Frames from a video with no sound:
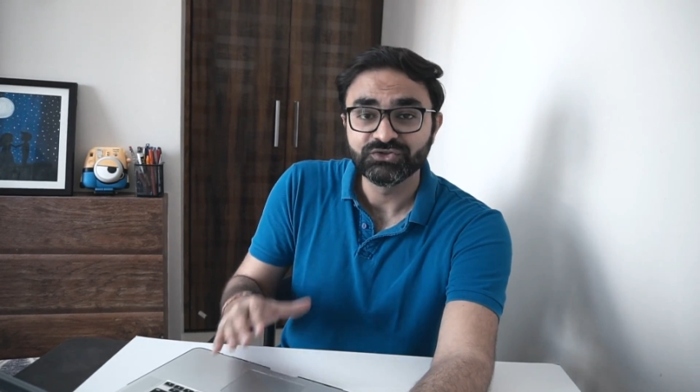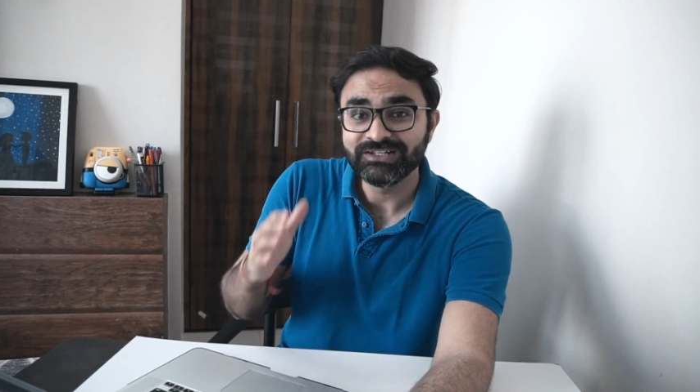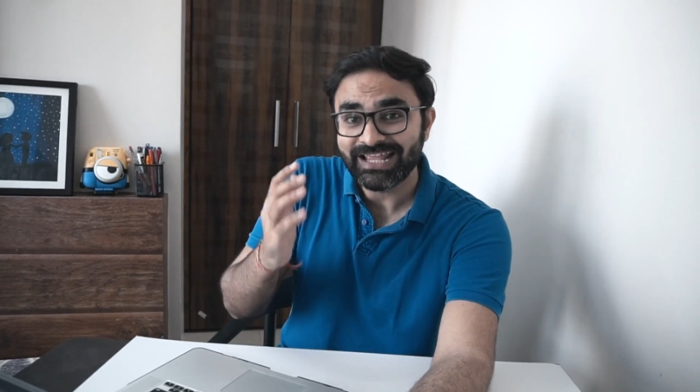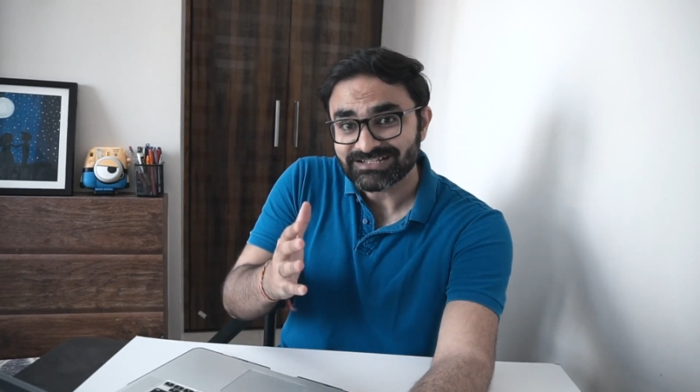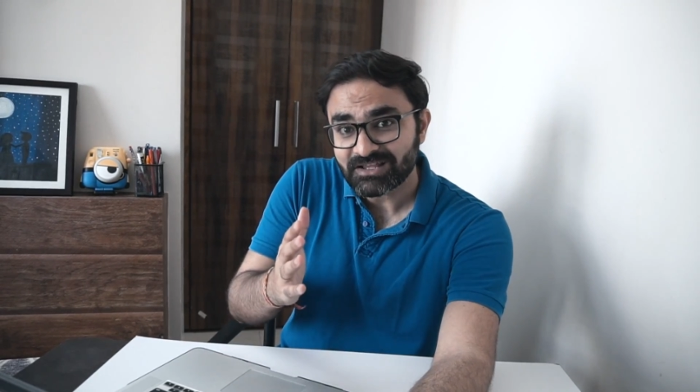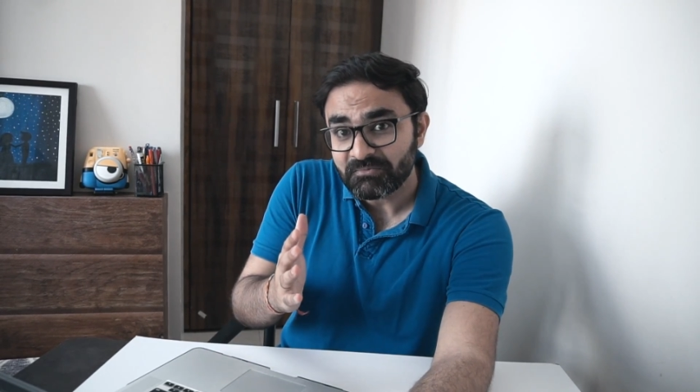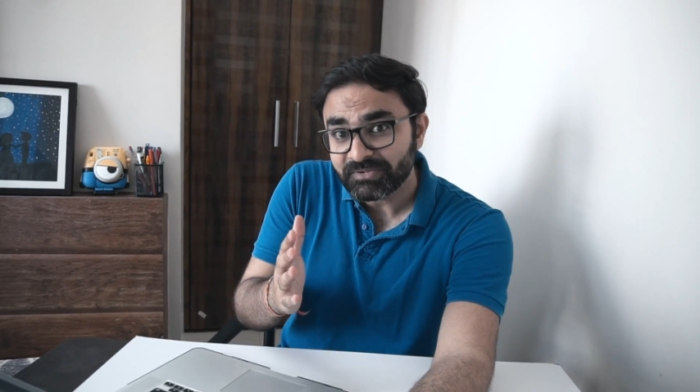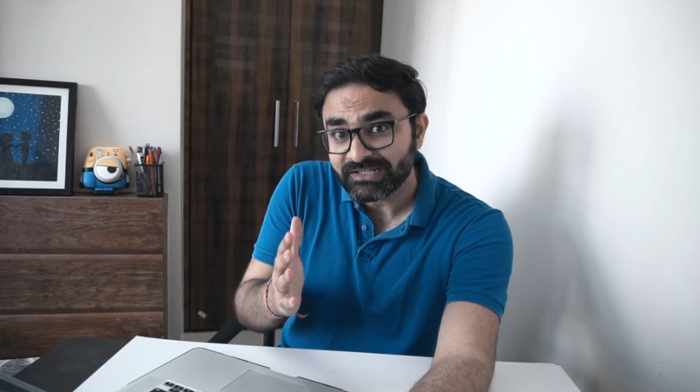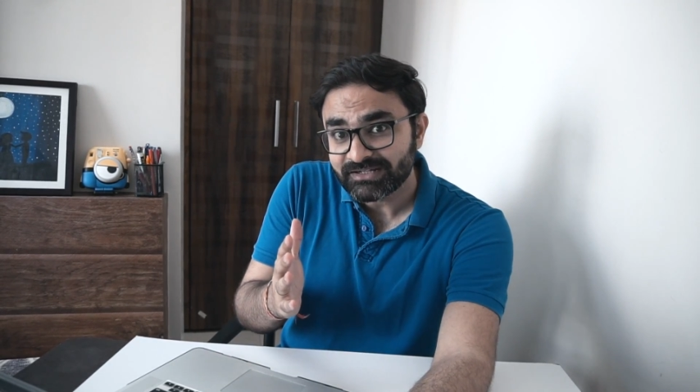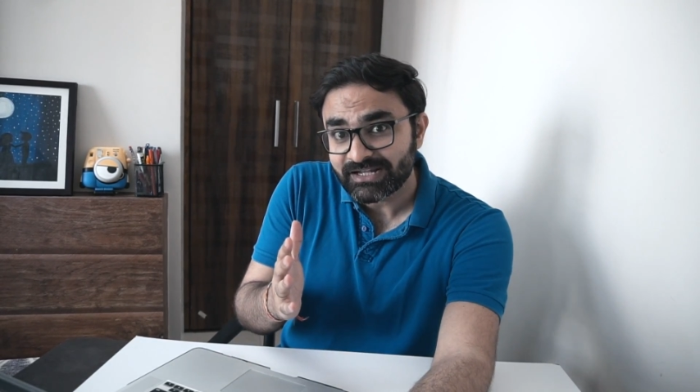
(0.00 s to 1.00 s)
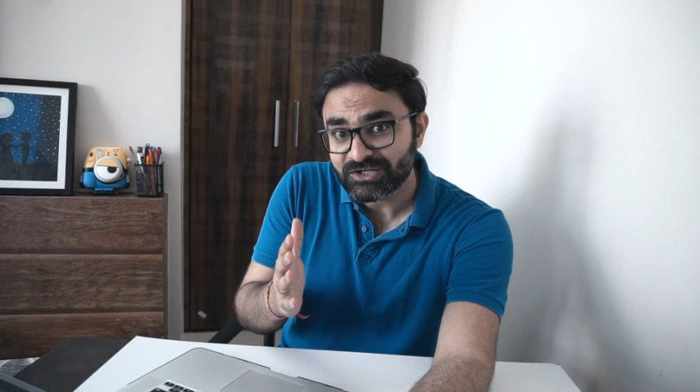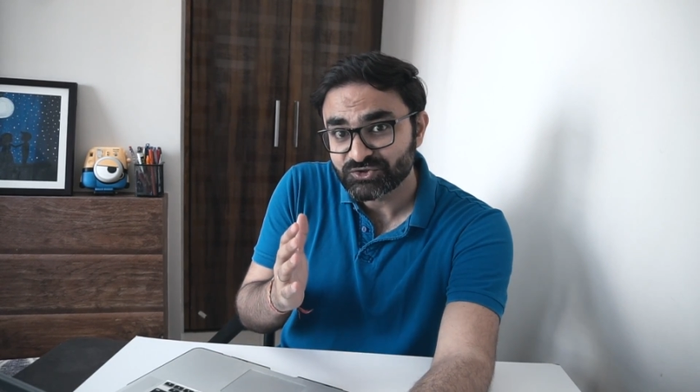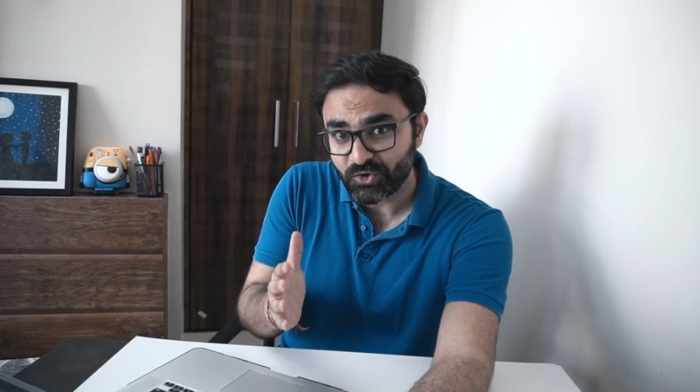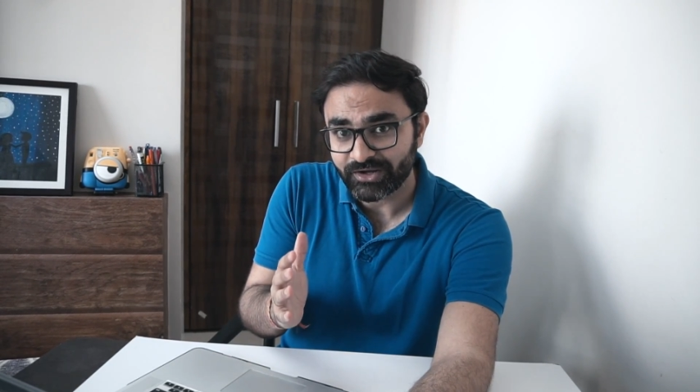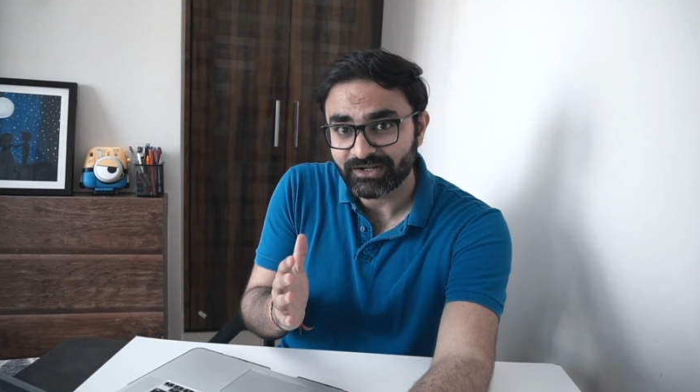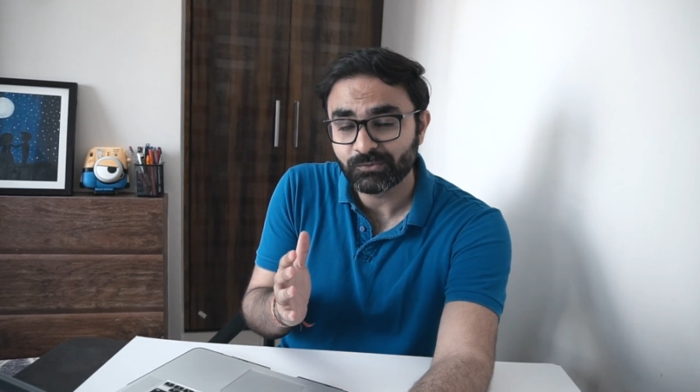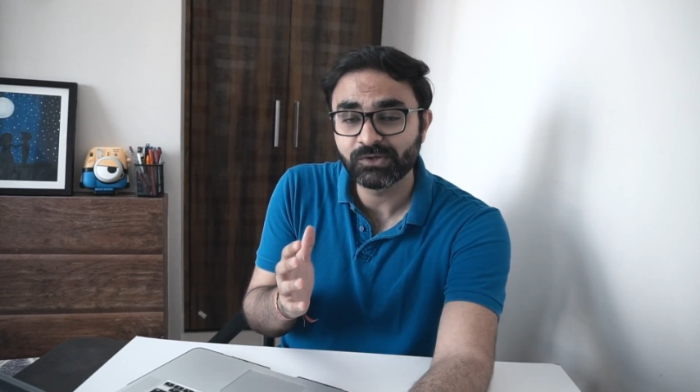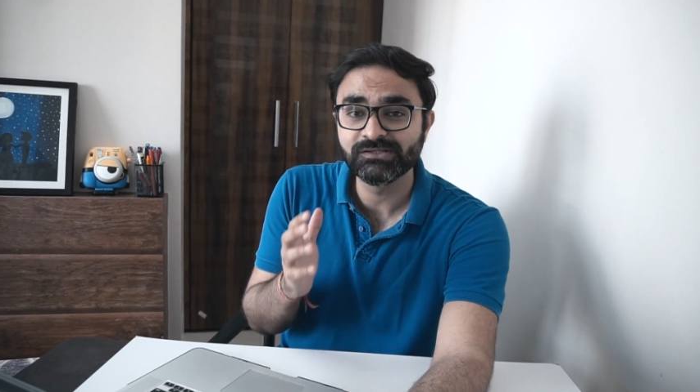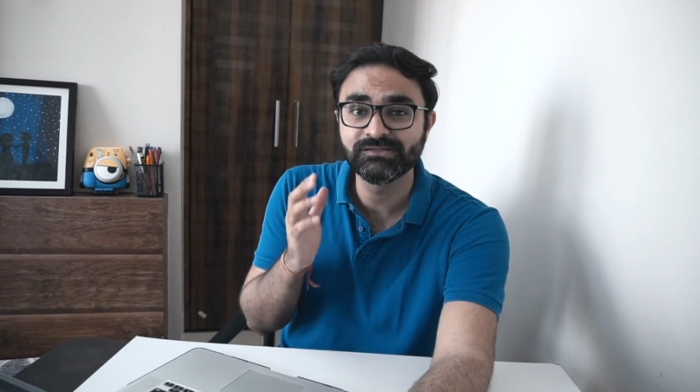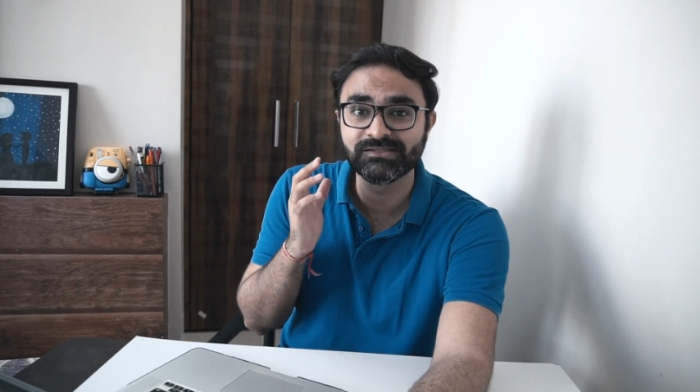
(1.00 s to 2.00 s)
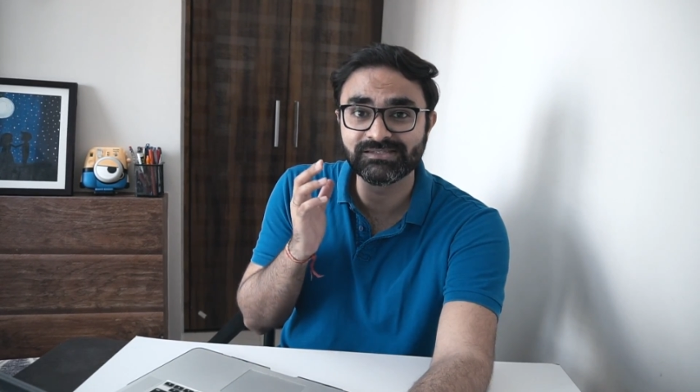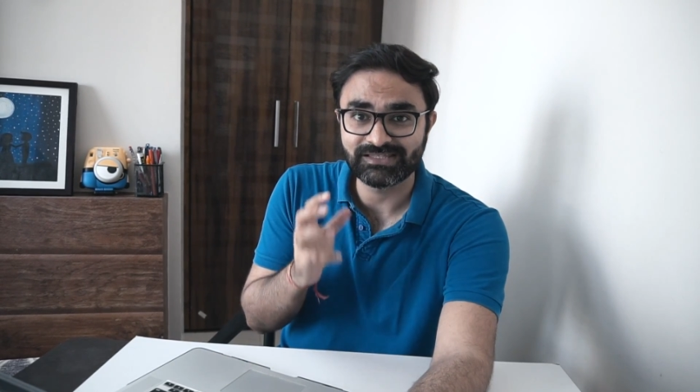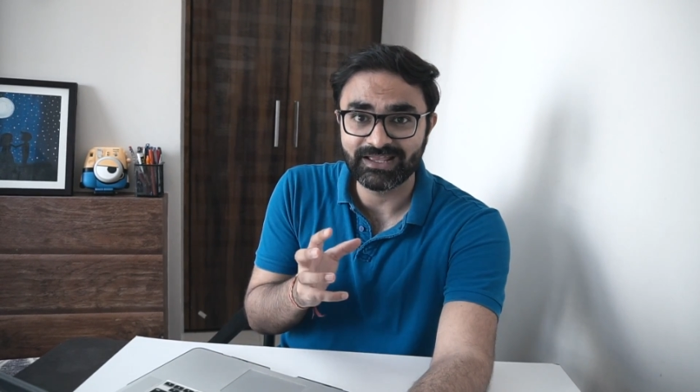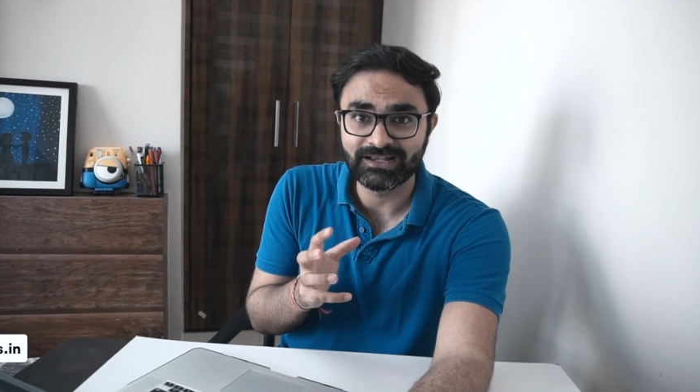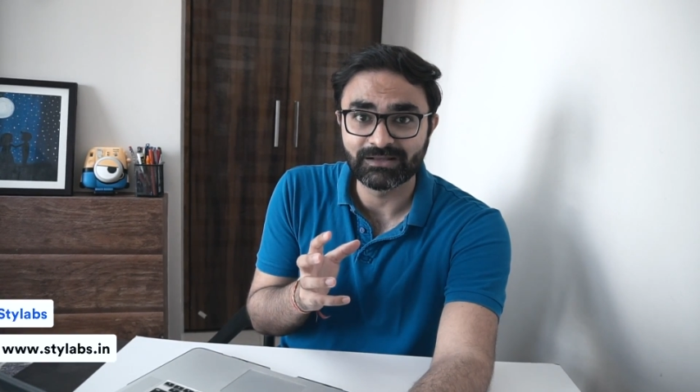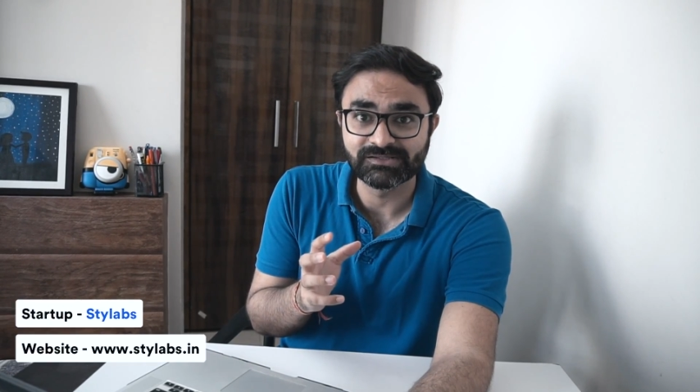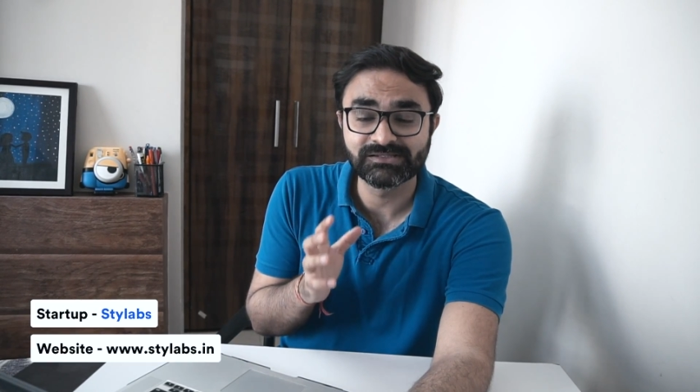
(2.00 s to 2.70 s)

So the next company that I joined was Style Labs.